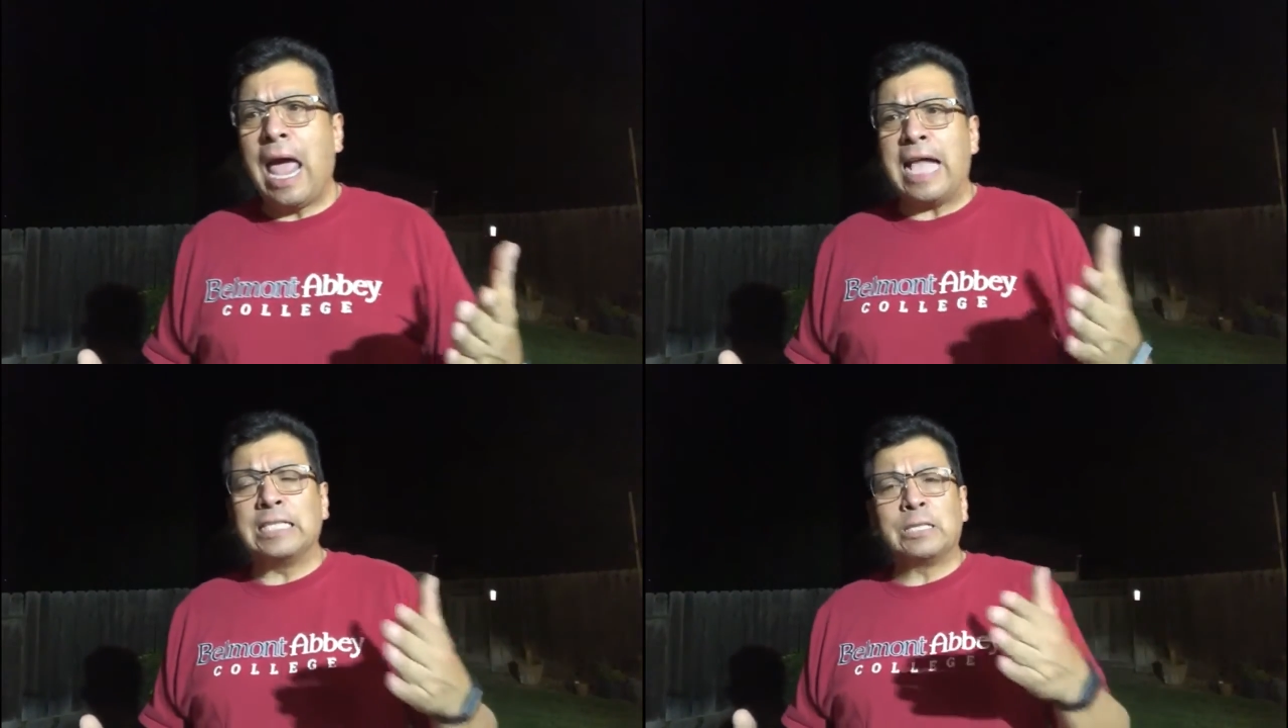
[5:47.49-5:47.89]

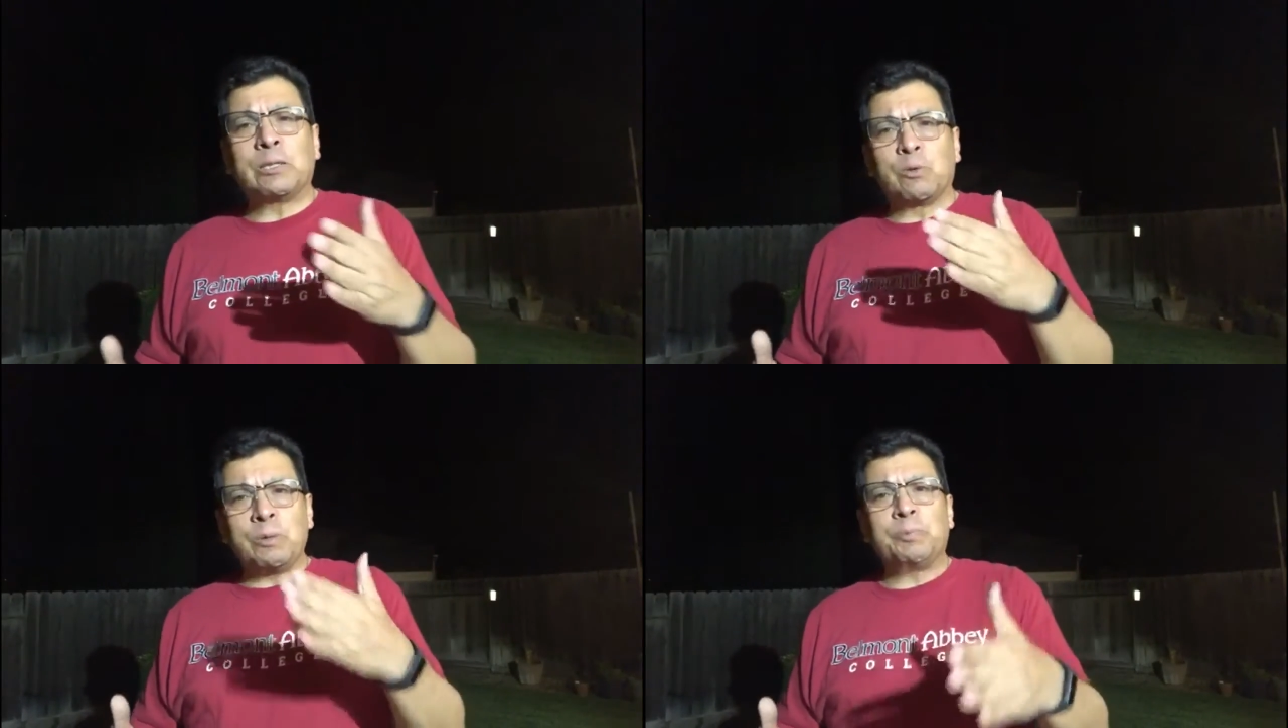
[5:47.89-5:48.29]
and
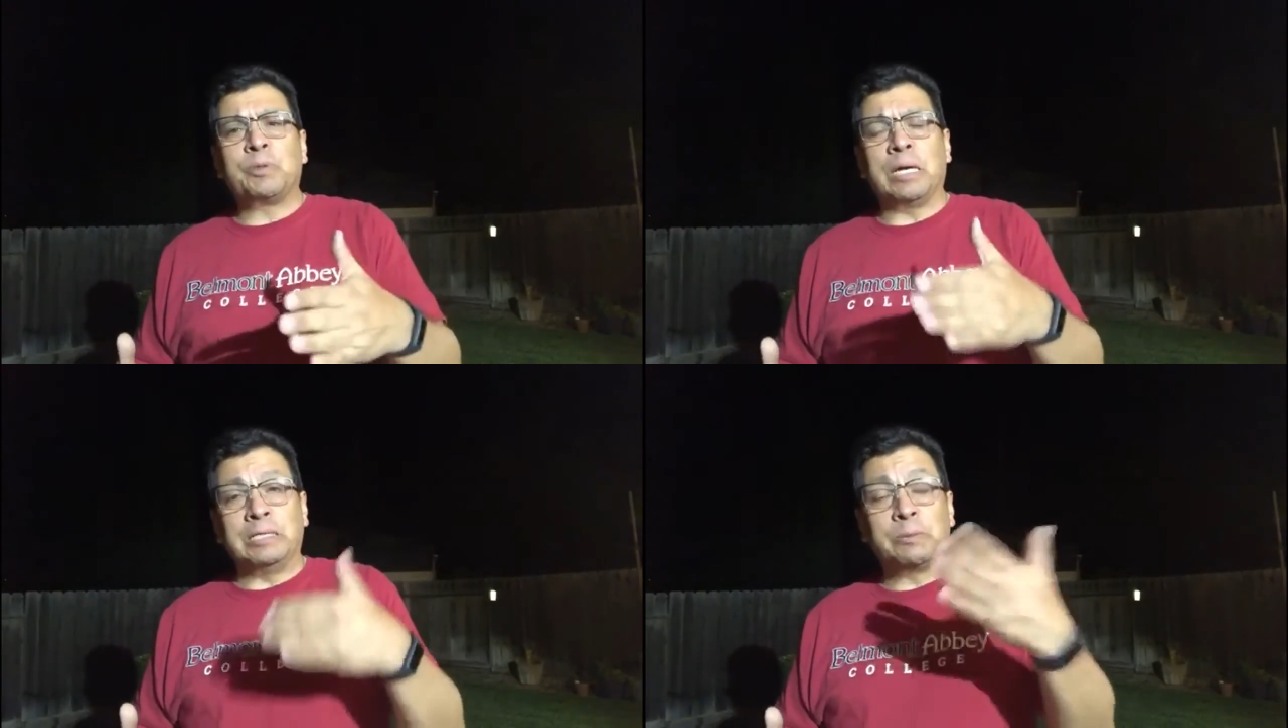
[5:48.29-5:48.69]

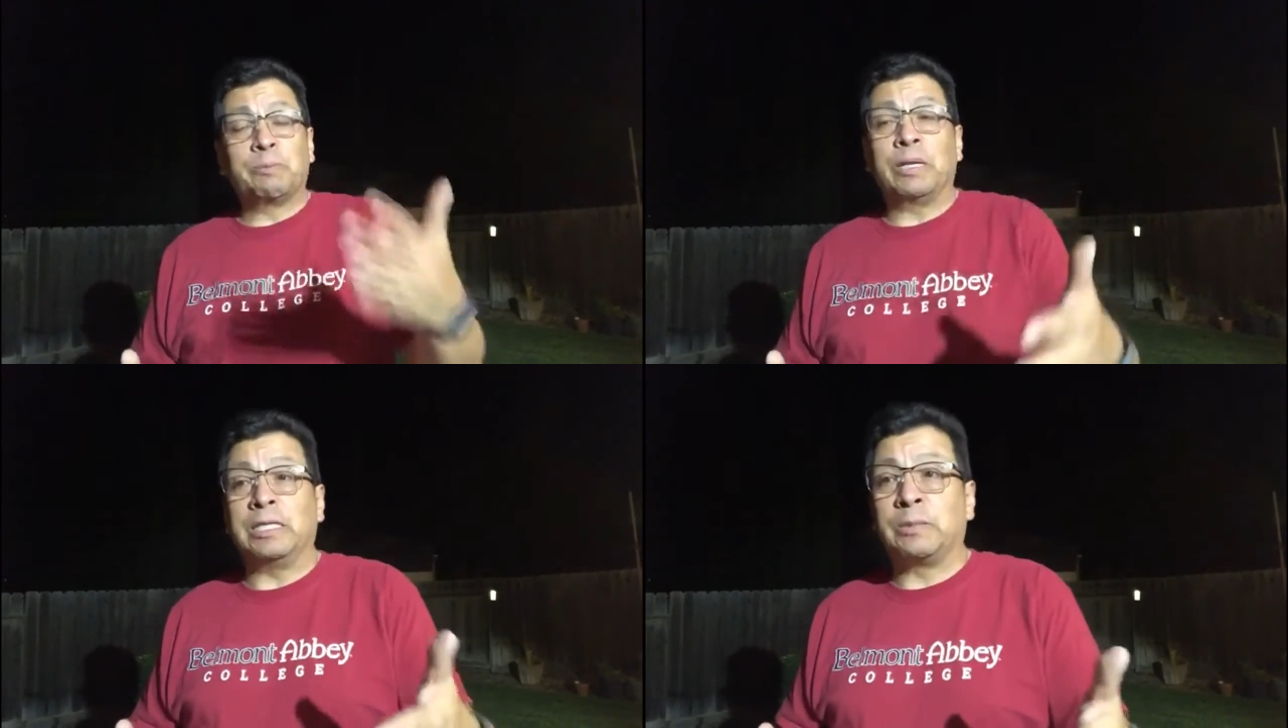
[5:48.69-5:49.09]

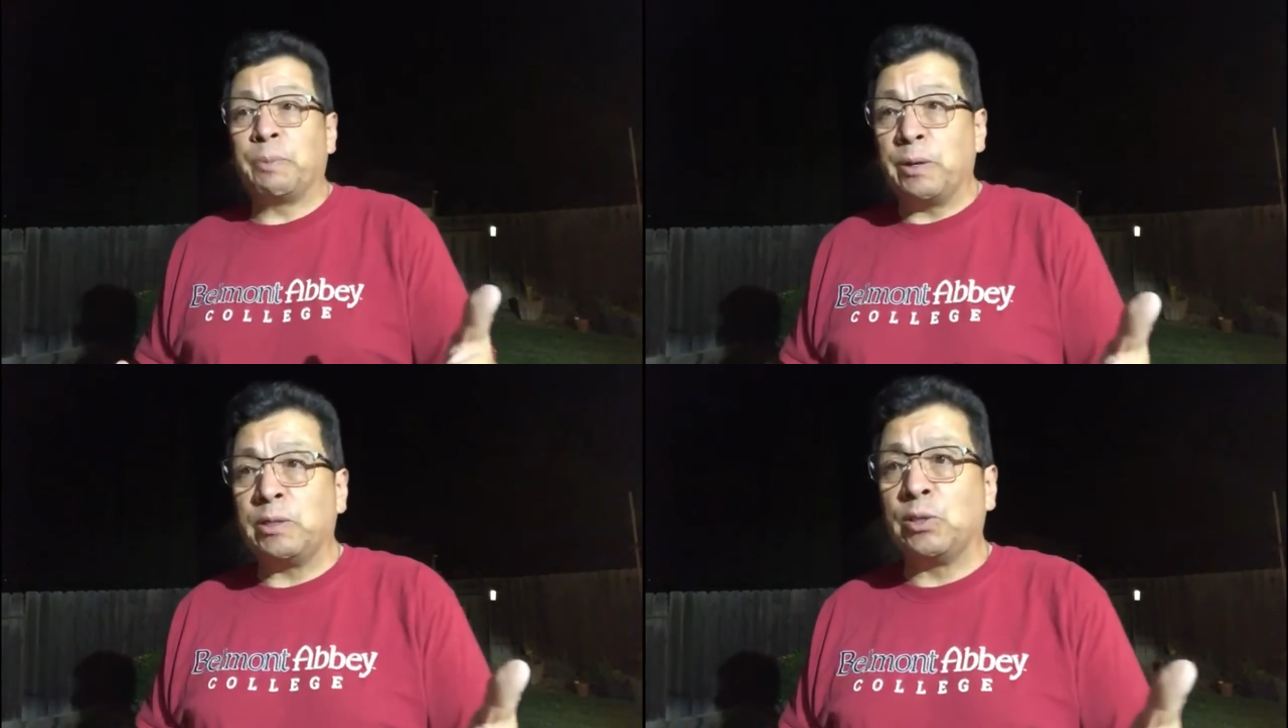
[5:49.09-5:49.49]

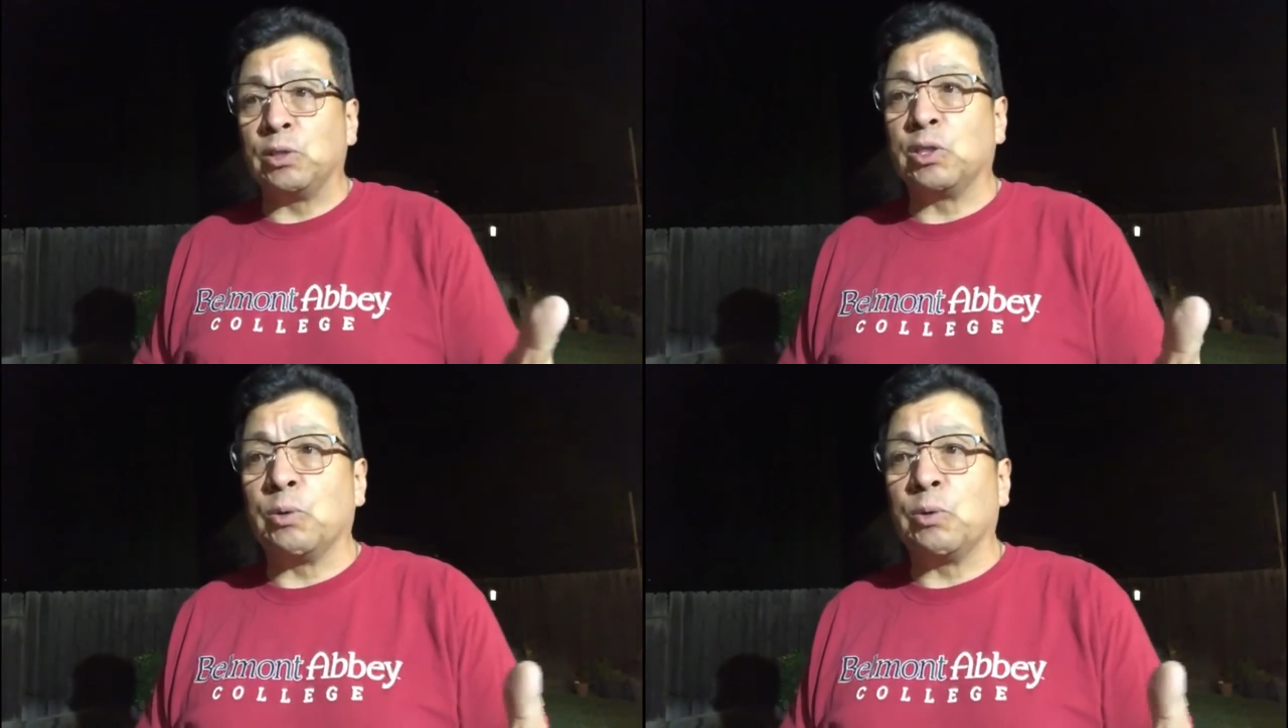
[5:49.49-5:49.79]
scriptural